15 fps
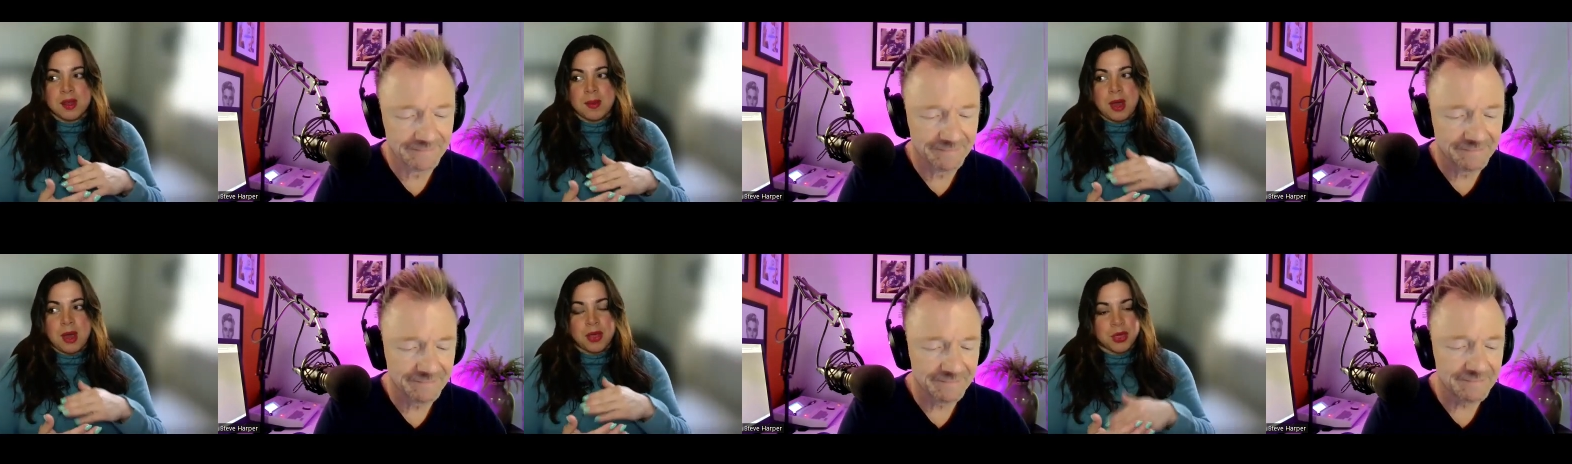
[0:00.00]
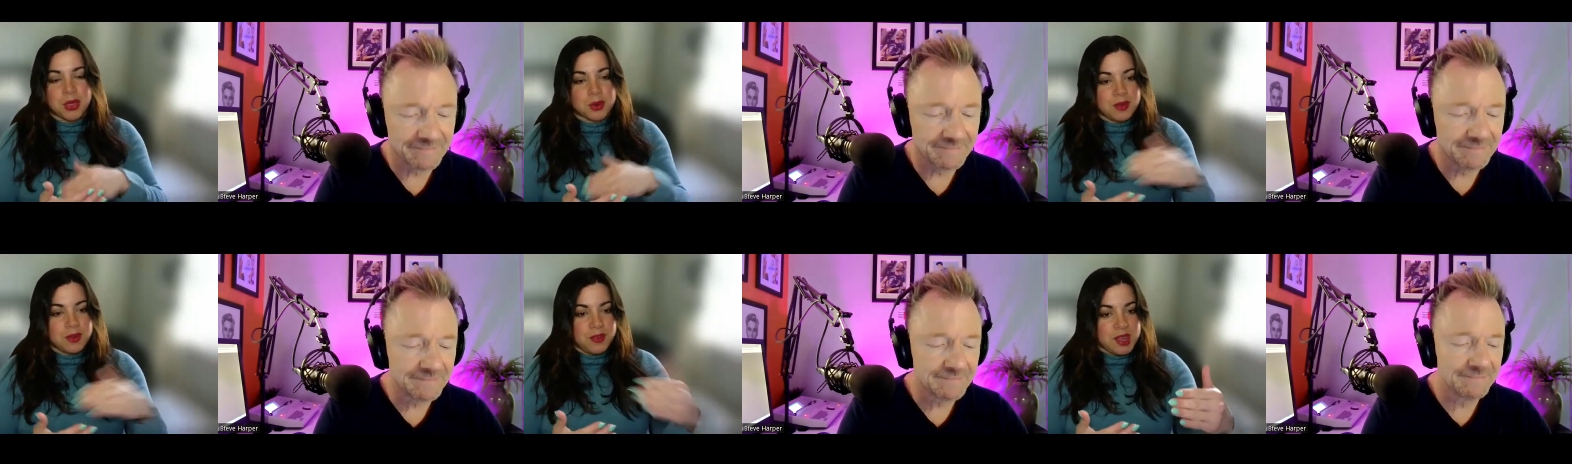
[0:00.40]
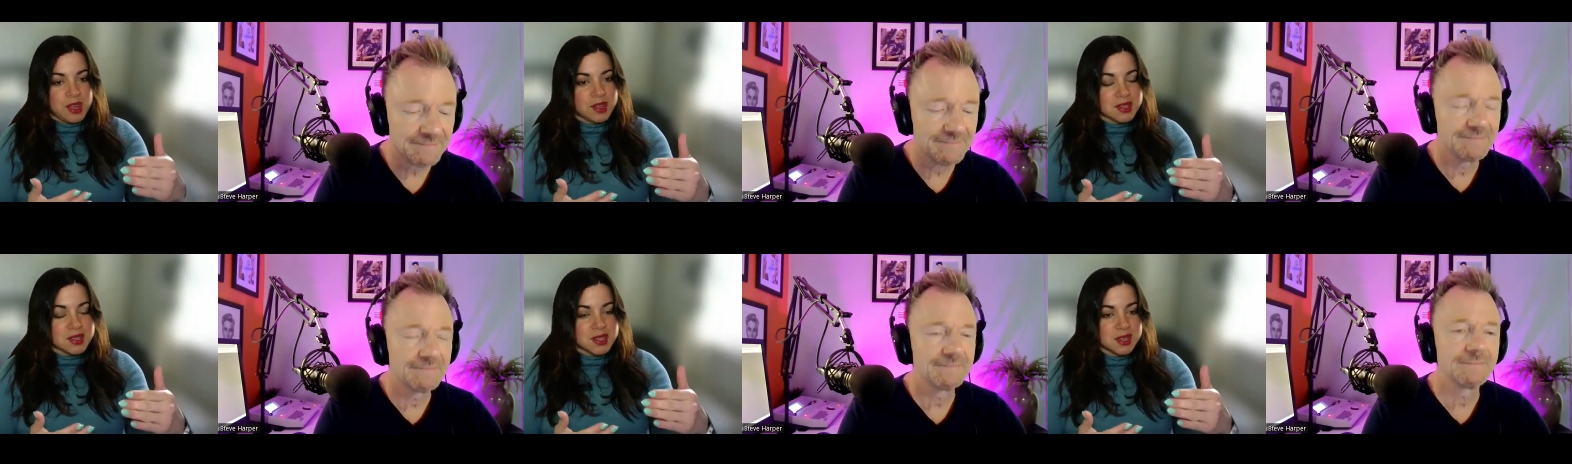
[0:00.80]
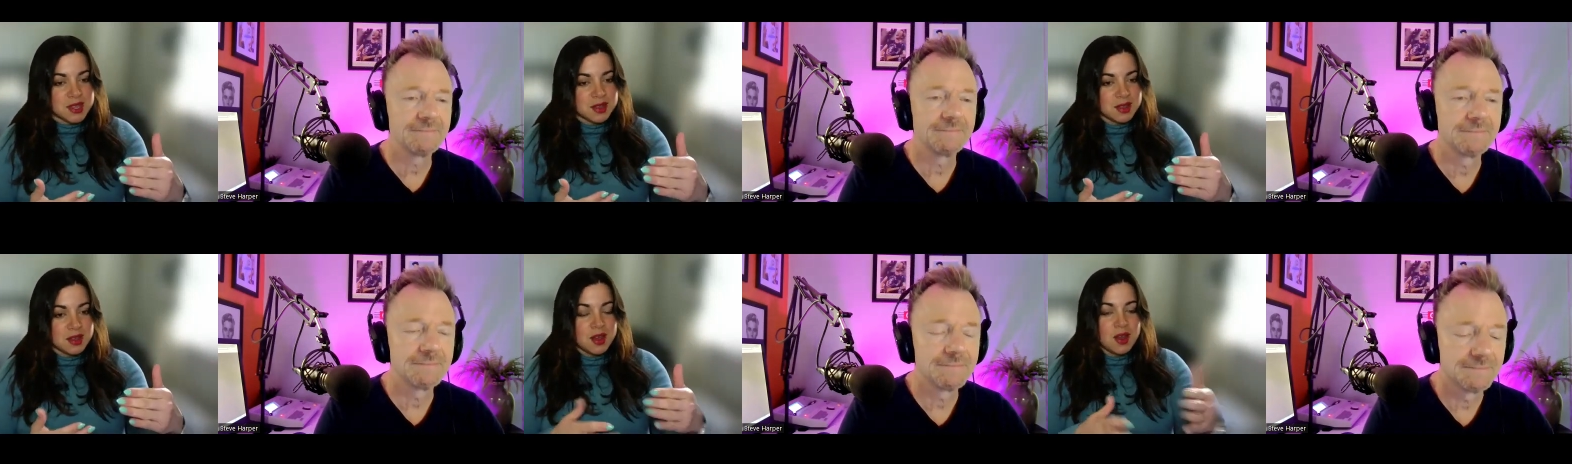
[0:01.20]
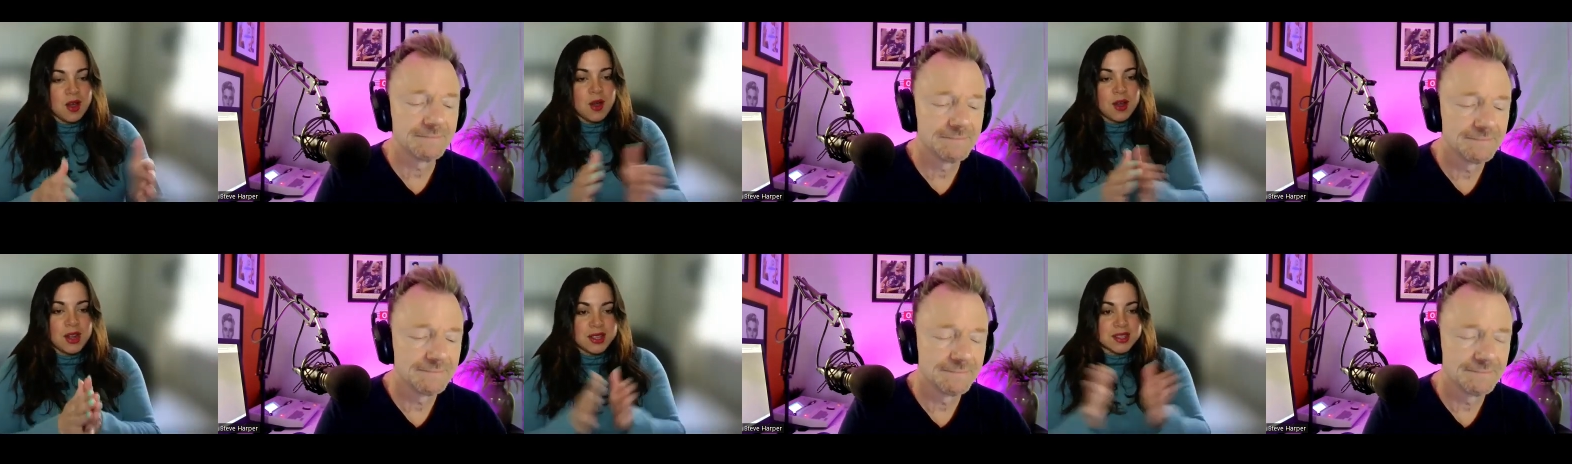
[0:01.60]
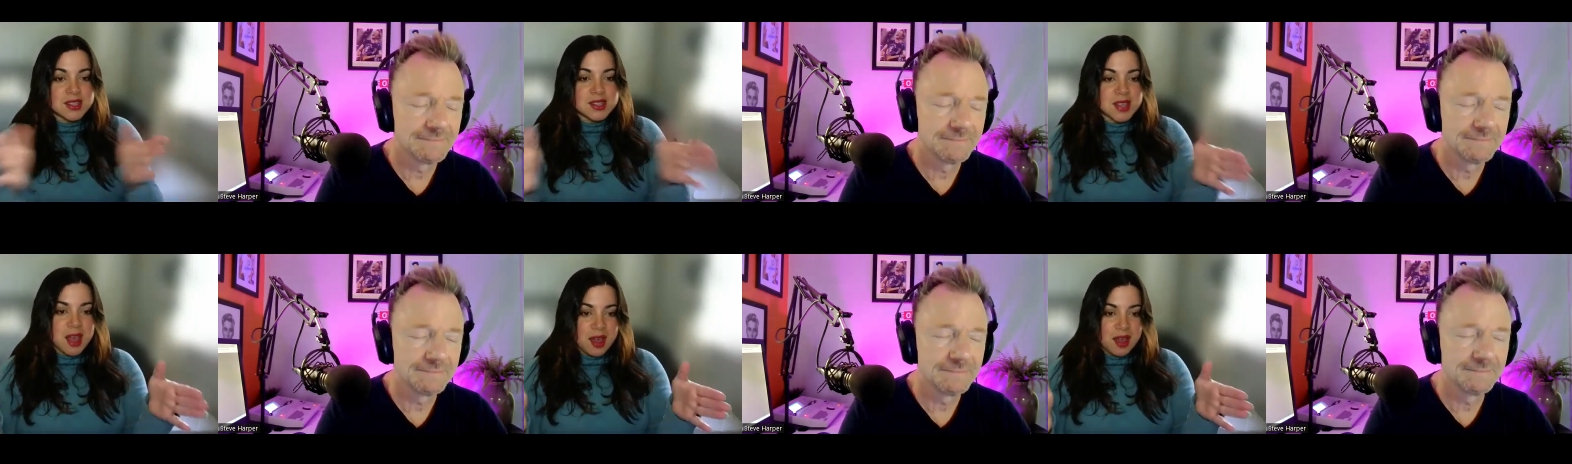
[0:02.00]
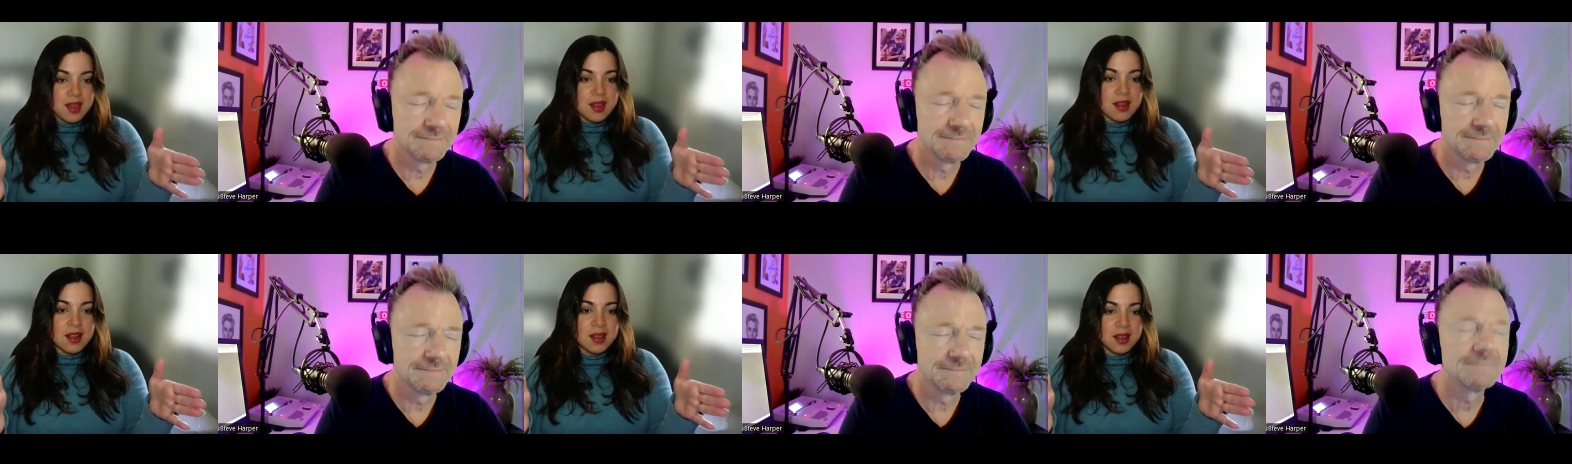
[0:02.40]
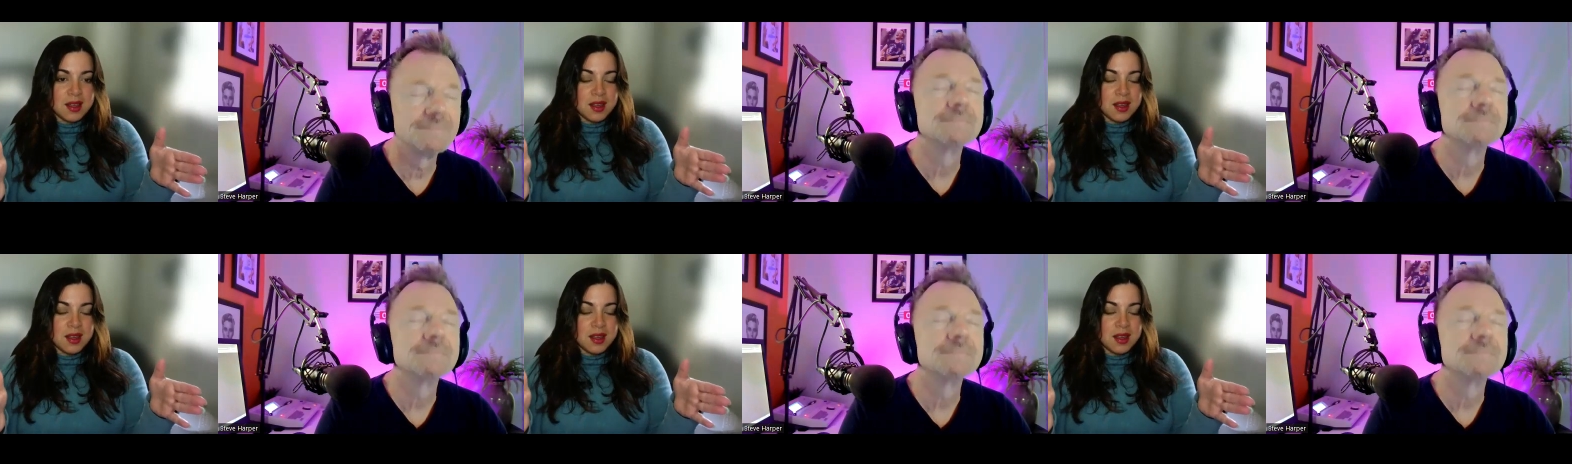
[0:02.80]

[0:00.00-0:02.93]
Speaker 1: about three feet on each side.